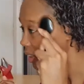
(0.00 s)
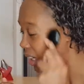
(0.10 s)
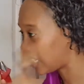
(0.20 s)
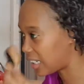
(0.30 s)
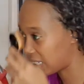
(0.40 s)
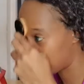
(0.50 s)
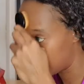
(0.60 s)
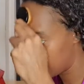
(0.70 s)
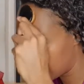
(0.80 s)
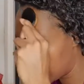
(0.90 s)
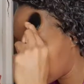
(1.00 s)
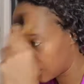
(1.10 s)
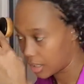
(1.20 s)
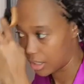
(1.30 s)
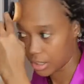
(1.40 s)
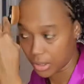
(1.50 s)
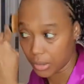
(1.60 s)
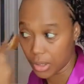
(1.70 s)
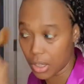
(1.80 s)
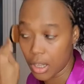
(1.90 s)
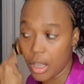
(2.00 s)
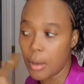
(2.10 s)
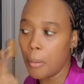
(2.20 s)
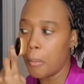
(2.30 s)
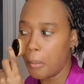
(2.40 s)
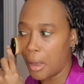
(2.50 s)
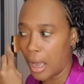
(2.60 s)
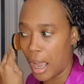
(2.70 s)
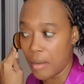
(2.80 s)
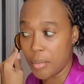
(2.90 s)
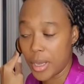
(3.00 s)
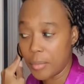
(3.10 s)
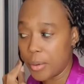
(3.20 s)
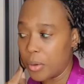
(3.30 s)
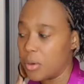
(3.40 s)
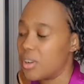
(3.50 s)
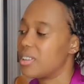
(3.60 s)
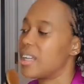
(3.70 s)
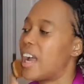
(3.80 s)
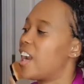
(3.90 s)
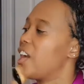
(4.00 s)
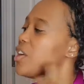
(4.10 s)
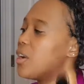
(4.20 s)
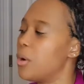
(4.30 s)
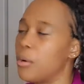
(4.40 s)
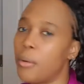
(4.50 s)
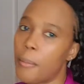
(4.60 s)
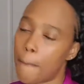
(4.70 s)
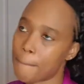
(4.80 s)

And, you know, and people, and I know